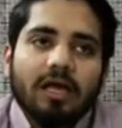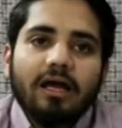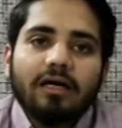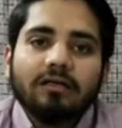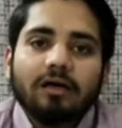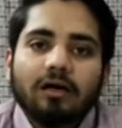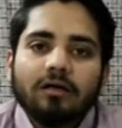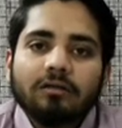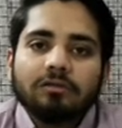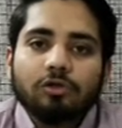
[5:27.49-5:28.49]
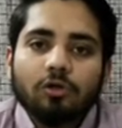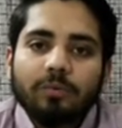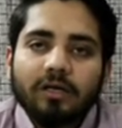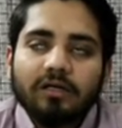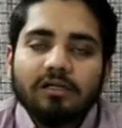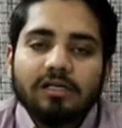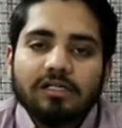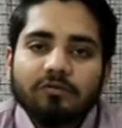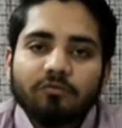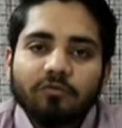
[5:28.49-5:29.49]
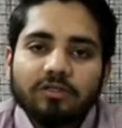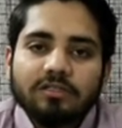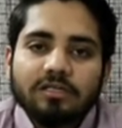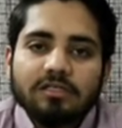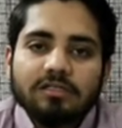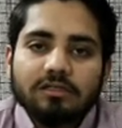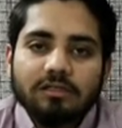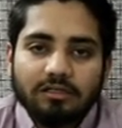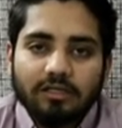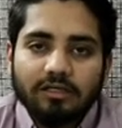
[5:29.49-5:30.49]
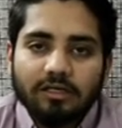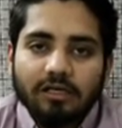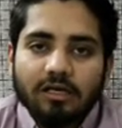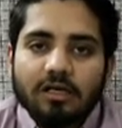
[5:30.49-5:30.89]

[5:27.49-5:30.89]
and our slope angle is 56 degree.